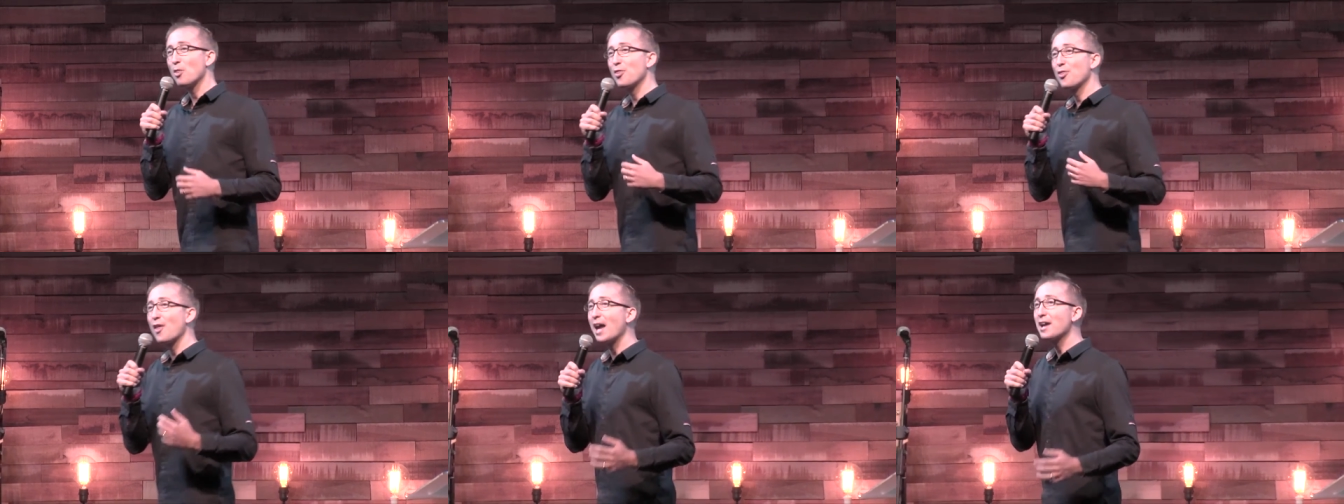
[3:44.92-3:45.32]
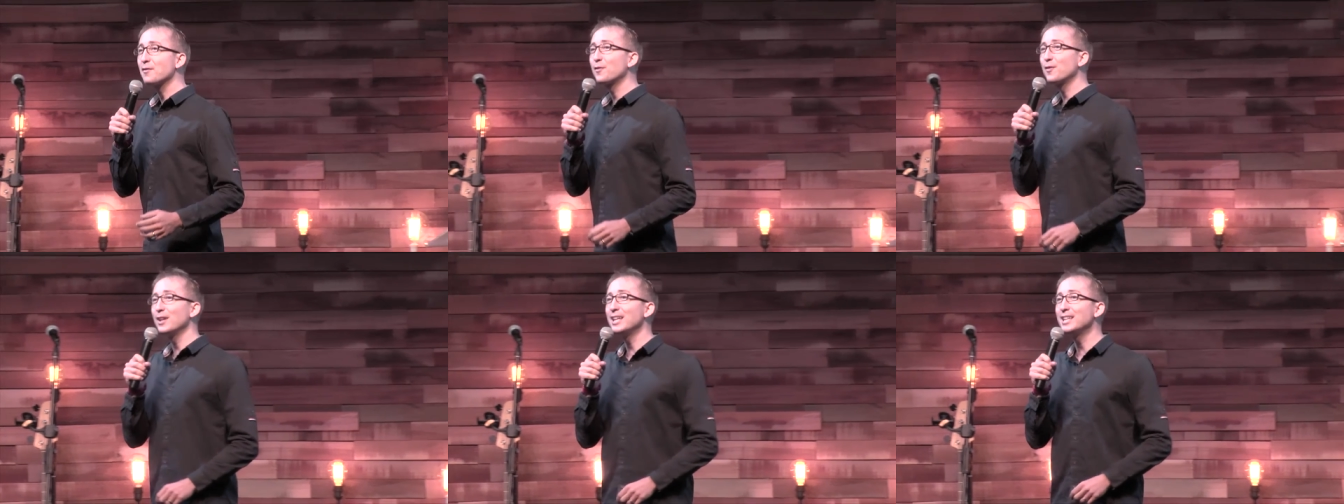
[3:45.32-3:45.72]

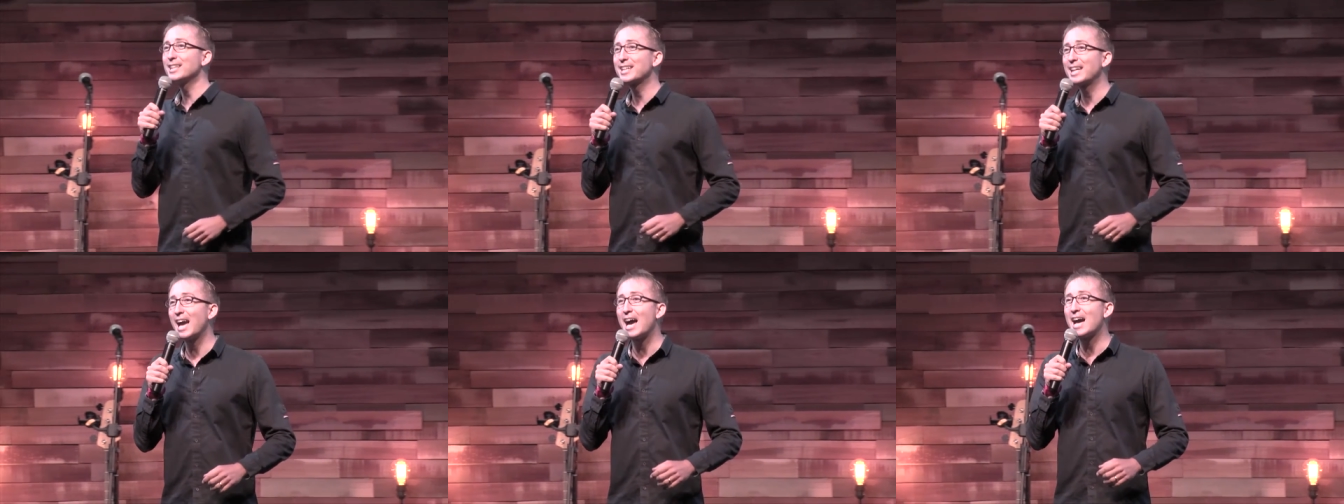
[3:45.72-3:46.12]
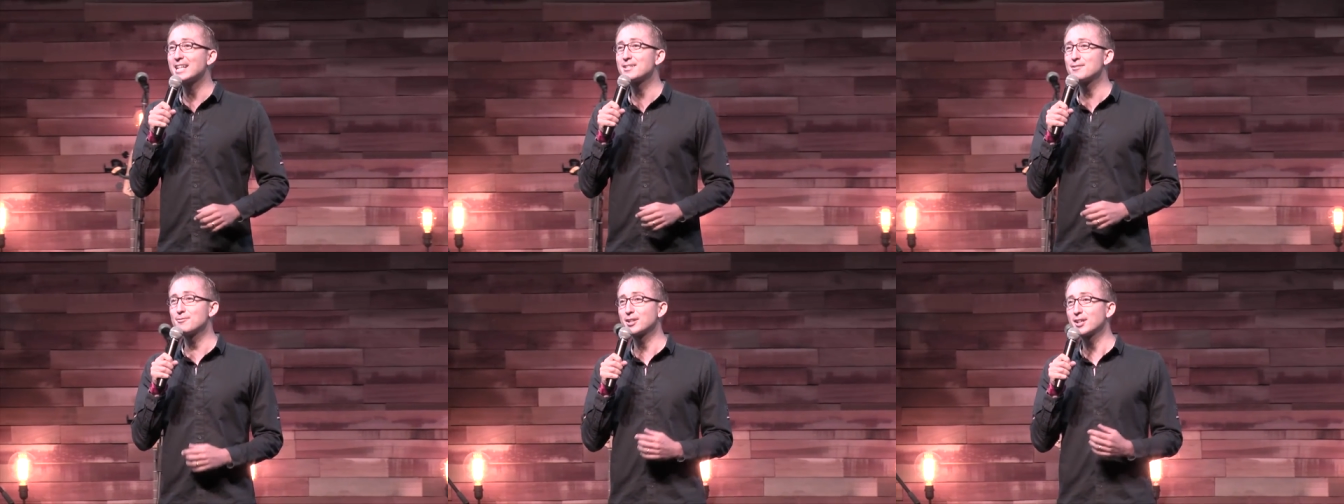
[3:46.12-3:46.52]
thankfully, the cat
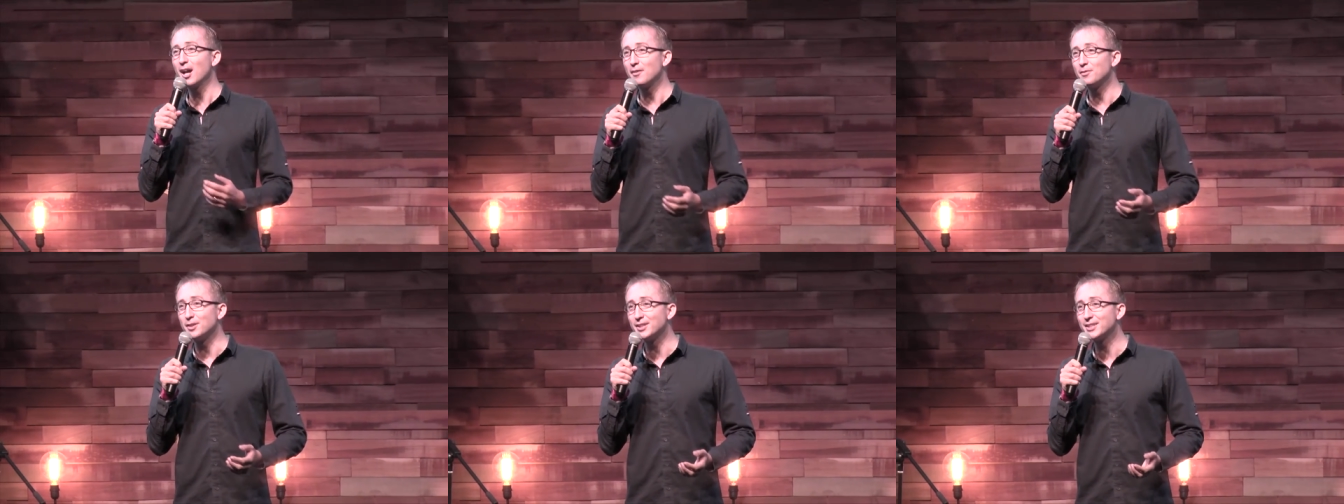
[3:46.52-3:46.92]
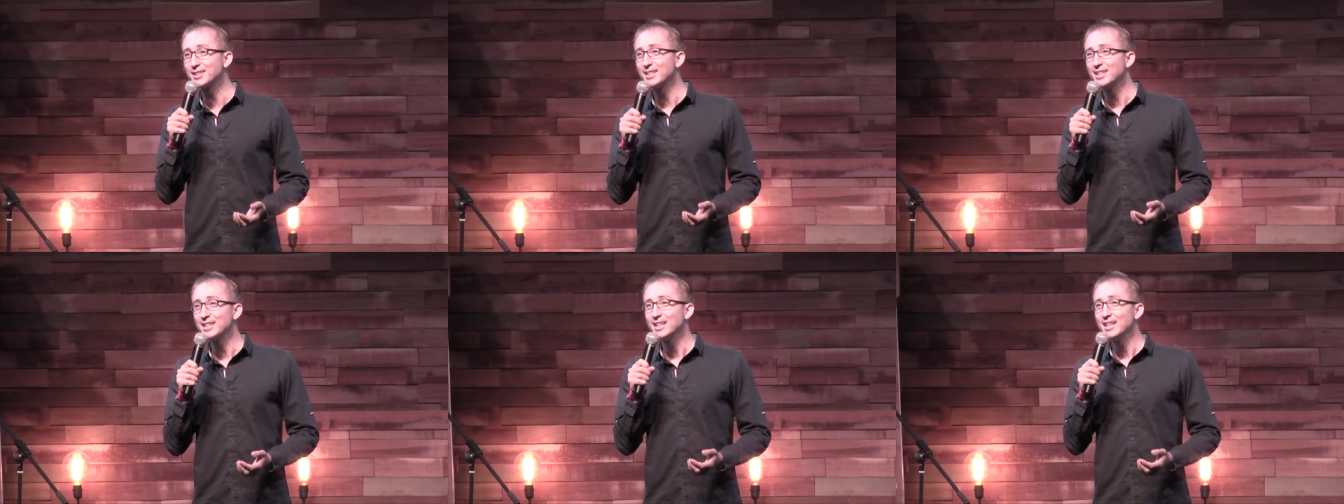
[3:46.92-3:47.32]
recovered,
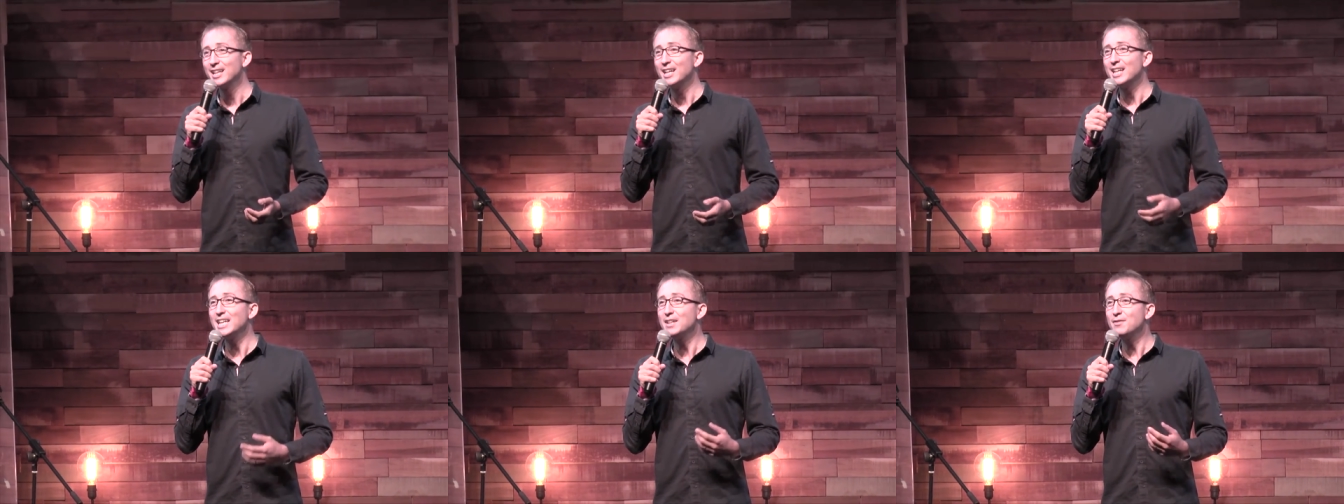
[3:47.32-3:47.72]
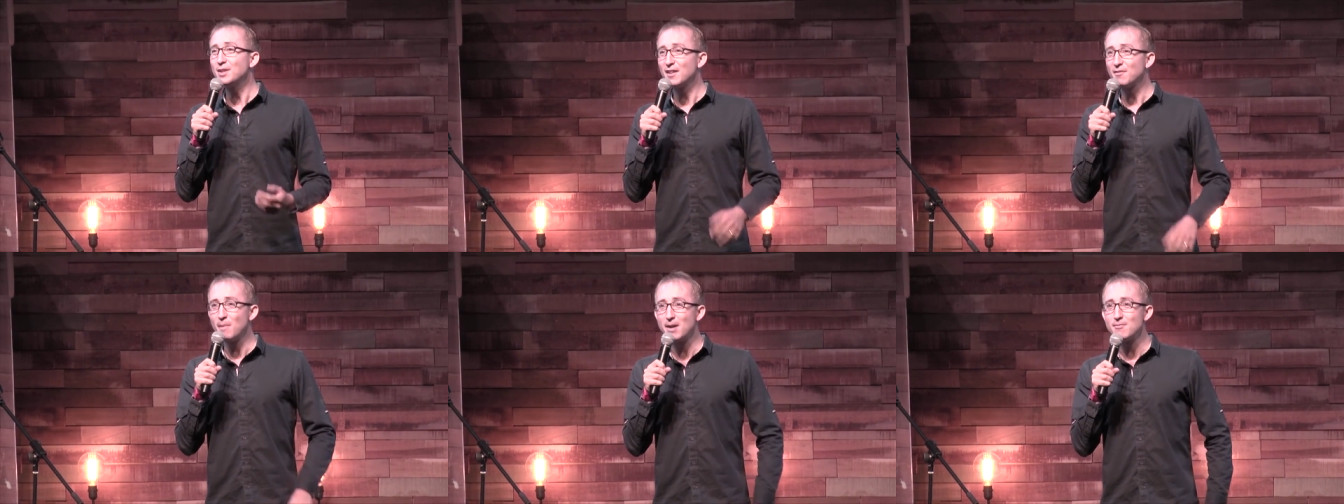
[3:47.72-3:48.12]
even if
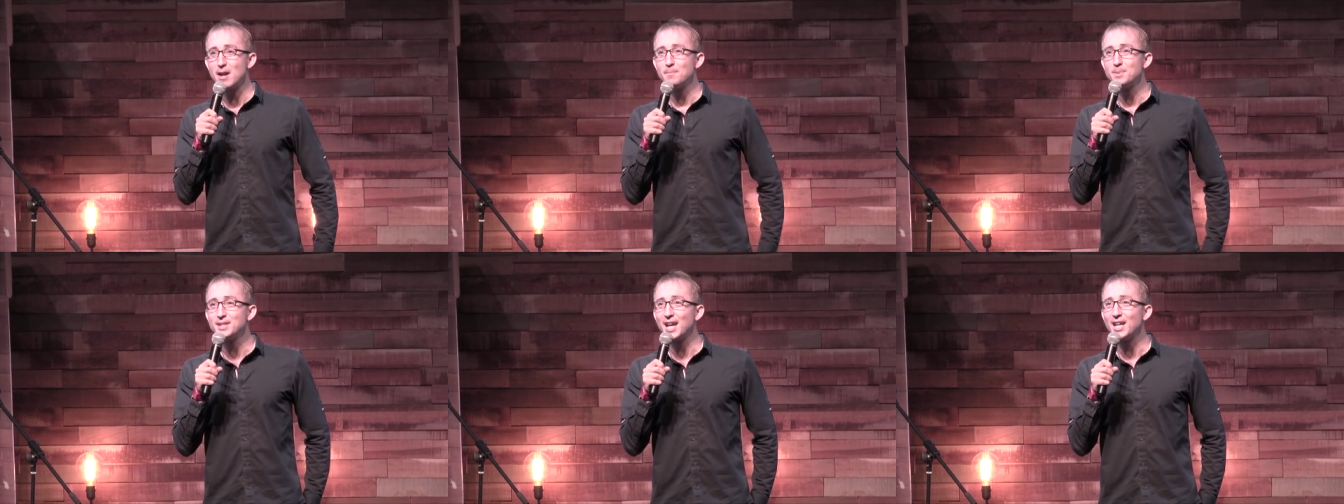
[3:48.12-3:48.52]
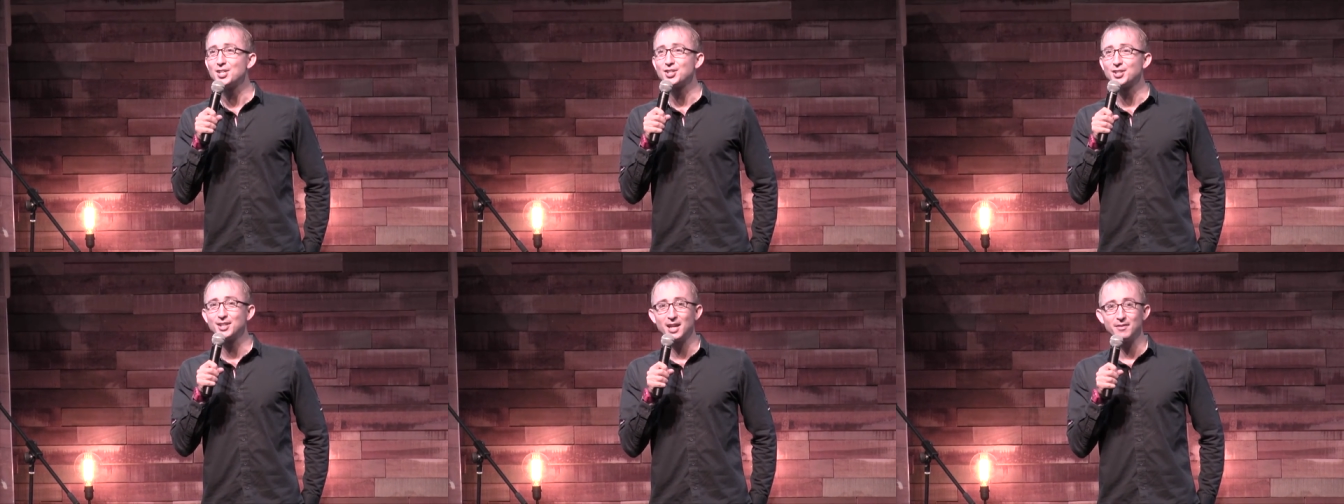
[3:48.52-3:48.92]
my
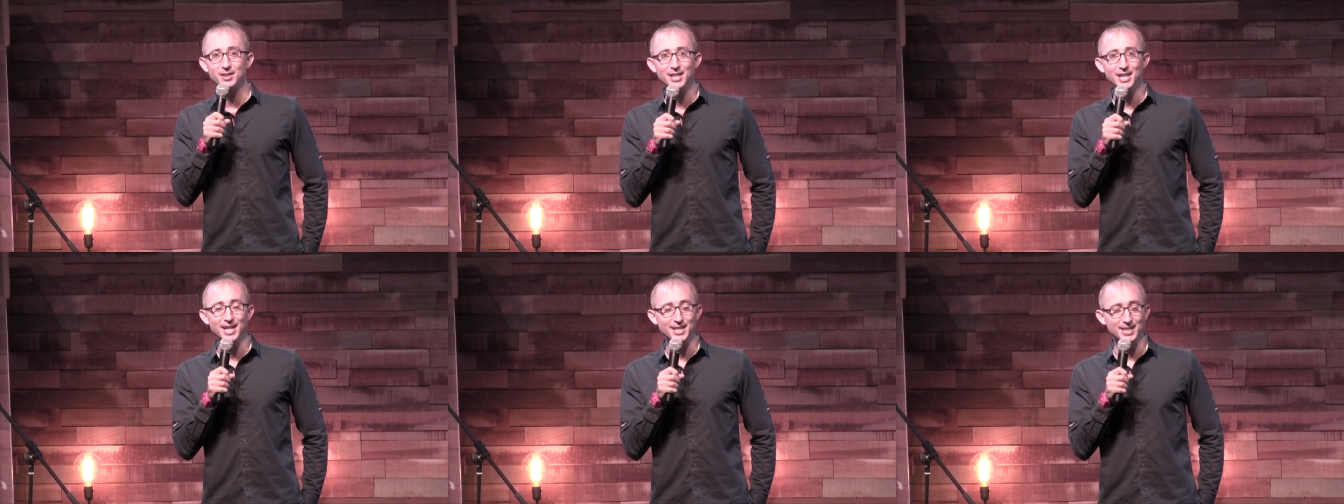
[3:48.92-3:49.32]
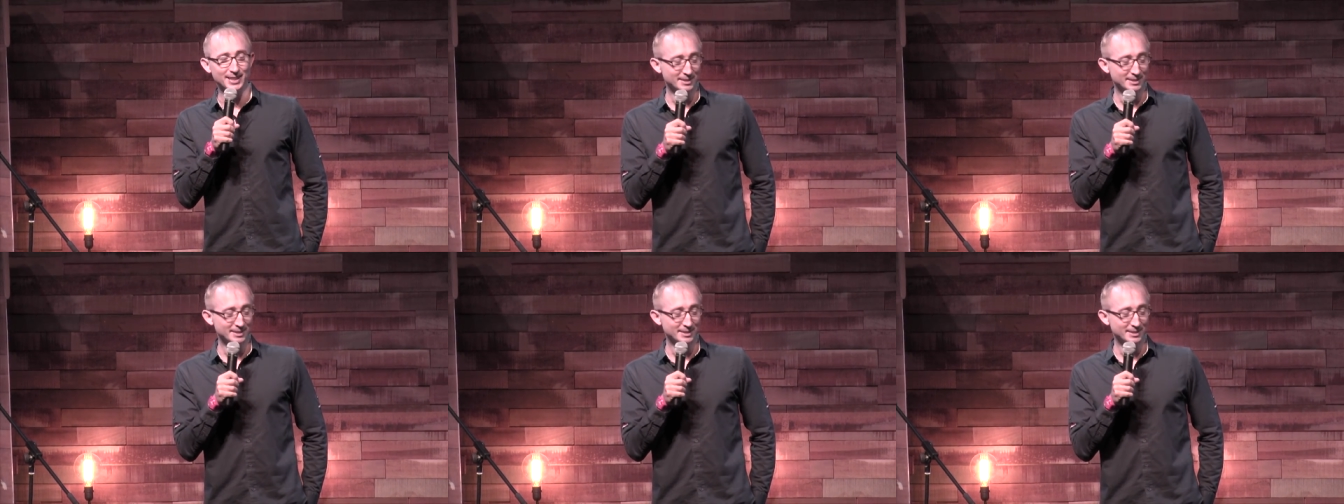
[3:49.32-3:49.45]
reputation never did.